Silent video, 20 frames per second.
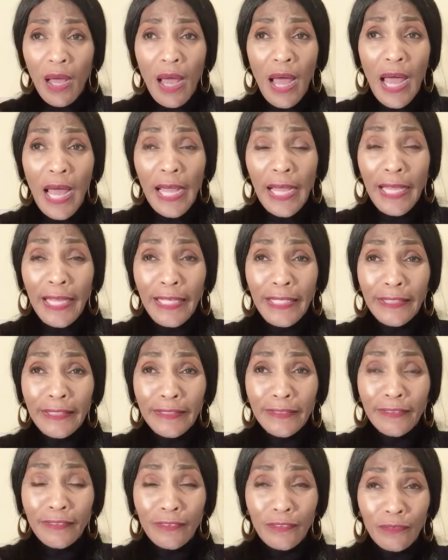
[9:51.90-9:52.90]
I
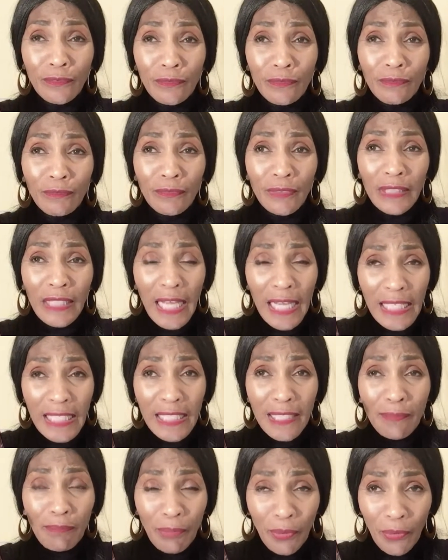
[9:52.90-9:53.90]

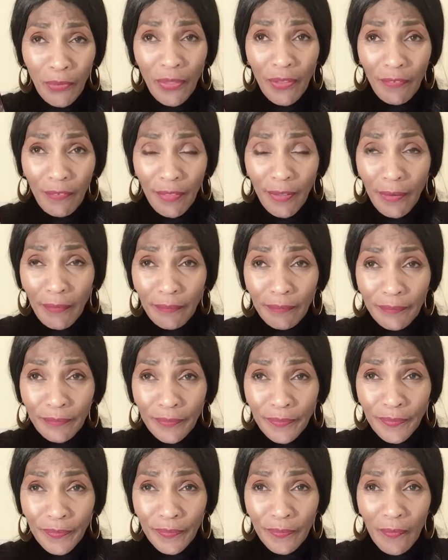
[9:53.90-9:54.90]
test both of them
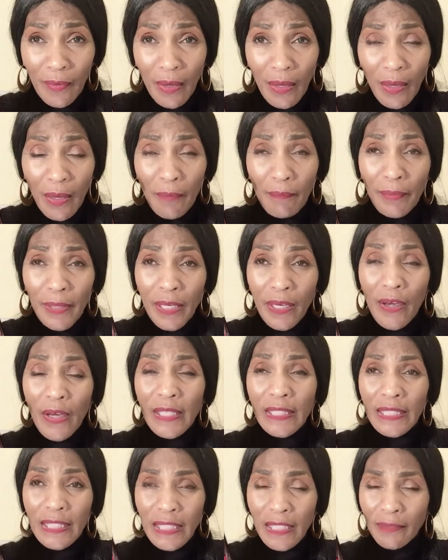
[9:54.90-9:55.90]

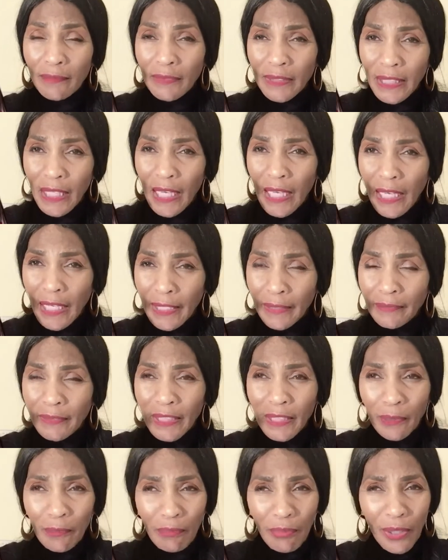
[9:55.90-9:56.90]
because sometimes
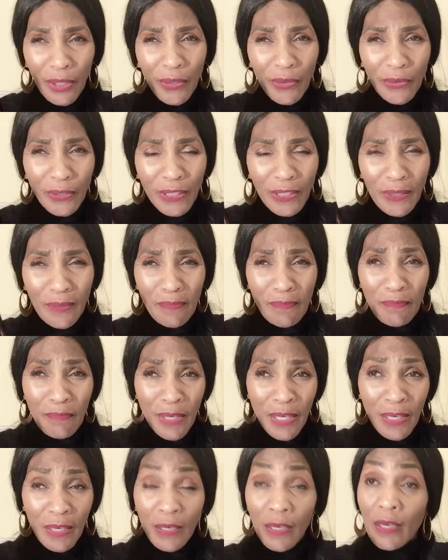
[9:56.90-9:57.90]
it appears to
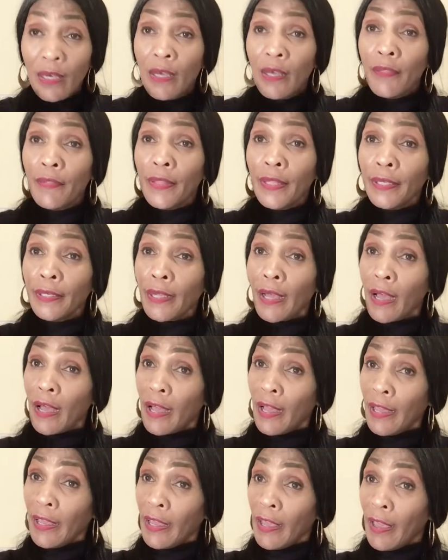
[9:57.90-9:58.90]
me that
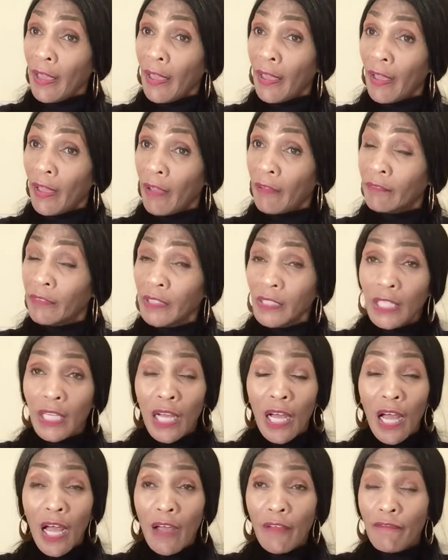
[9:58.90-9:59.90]
I have
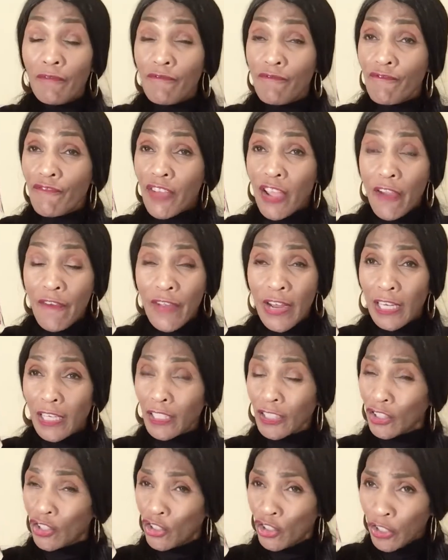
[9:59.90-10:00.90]
a very
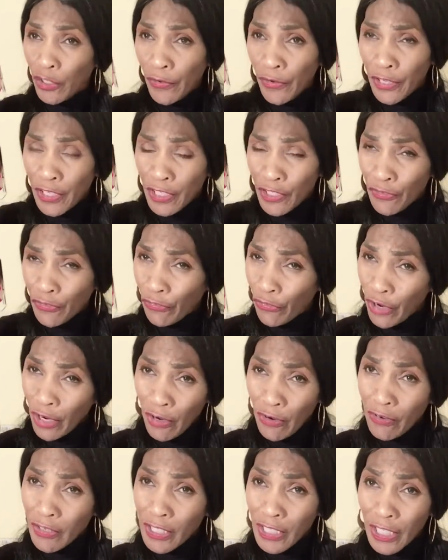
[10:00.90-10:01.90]
luxurious
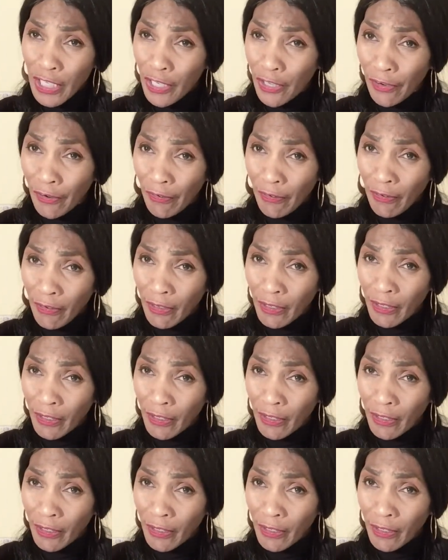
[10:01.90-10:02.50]
fragrance here.